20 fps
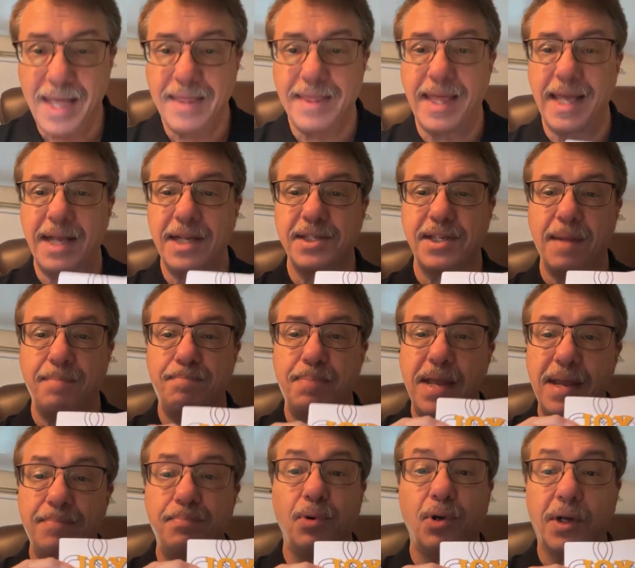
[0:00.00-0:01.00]
Things that
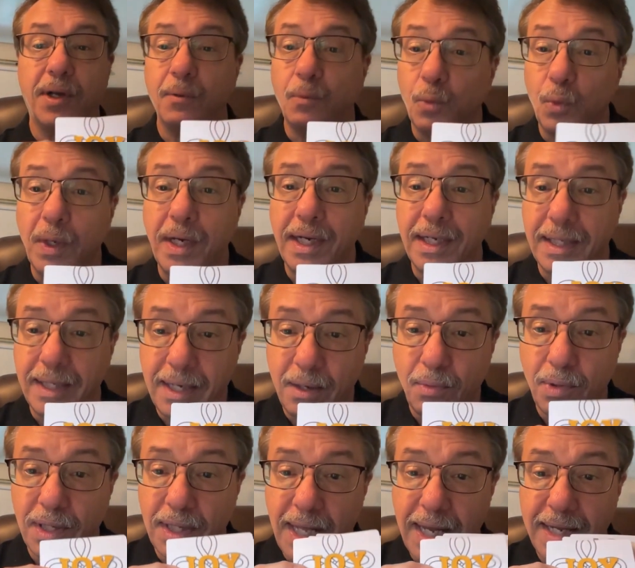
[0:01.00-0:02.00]
people can really
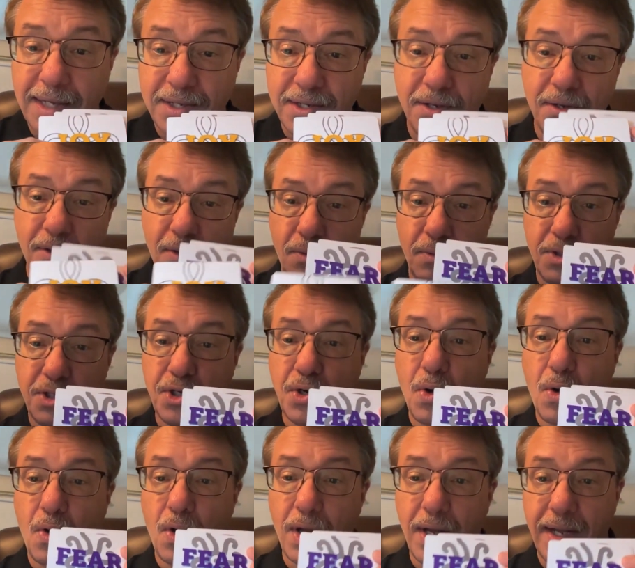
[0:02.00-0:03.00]
relate to.
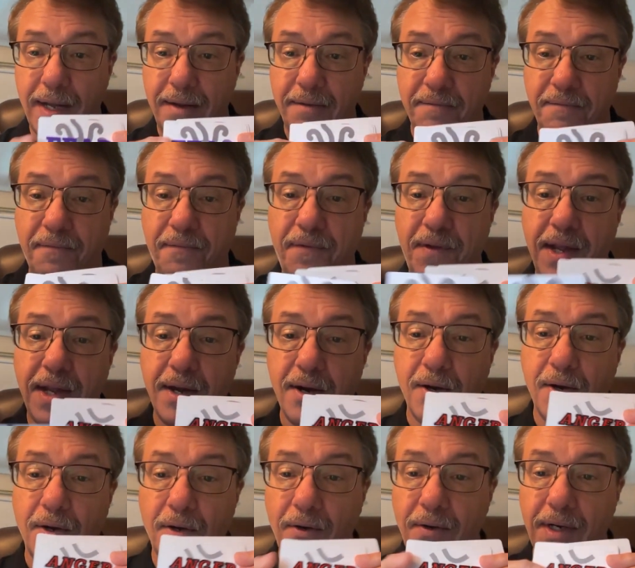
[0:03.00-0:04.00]
Joy,
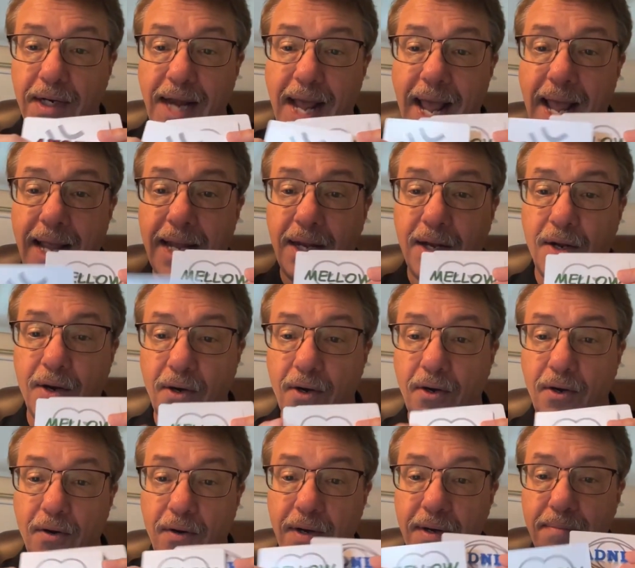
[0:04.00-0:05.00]
fear, and anger,
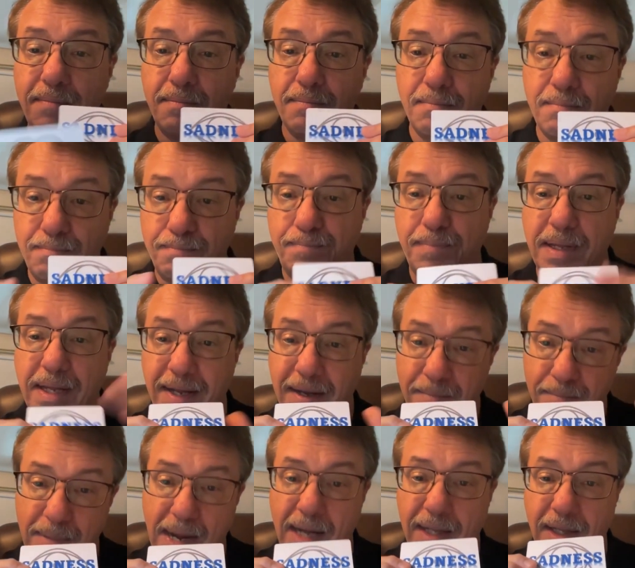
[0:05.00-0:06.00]

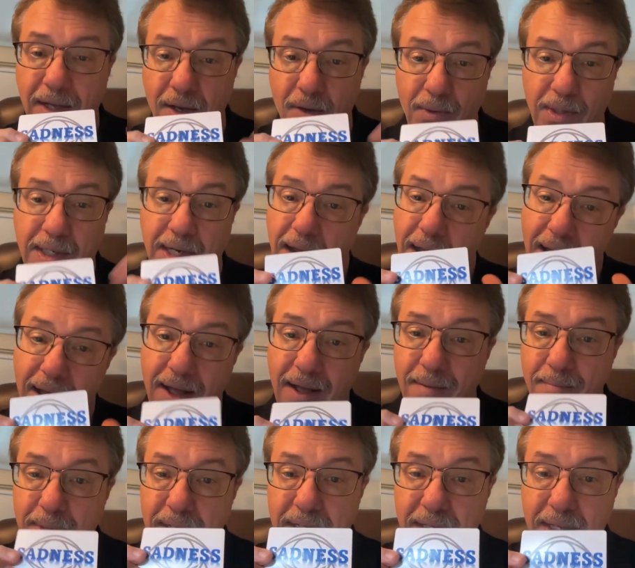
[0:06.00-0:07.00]
being mellow and
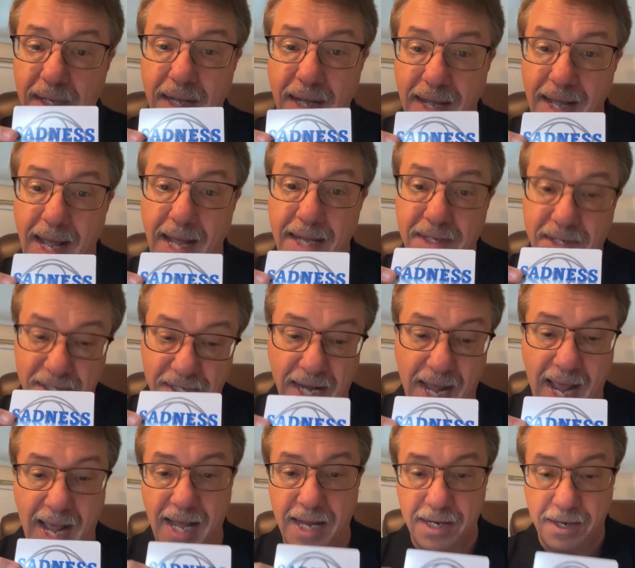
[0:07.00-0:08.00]
calm and
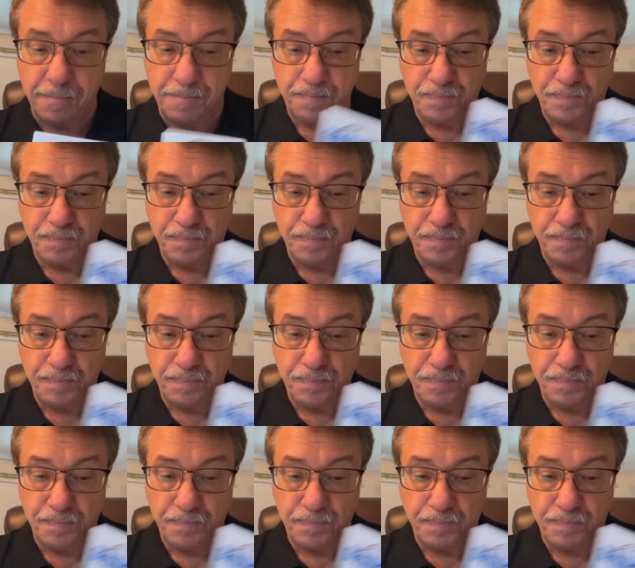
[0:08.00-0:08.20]
sad.